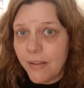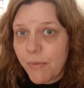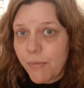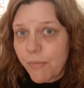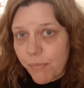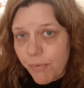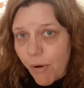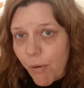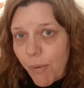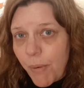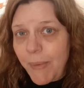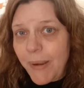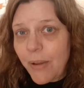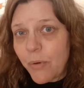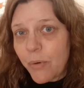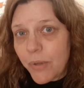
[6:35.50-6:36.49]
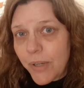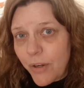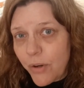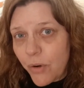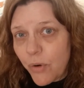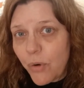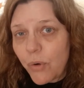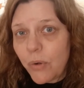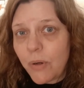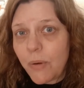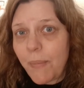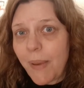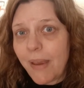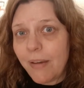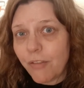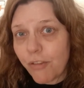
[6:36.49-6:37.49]
Probably all in all
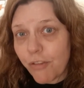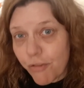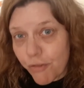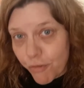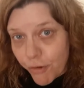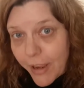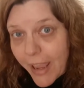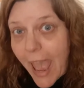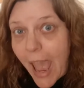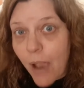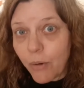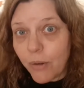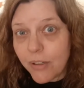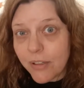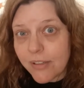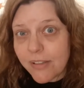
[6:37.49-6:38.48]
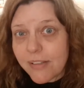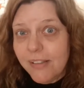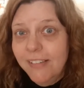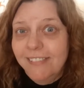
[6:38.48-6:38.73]
about 3 hours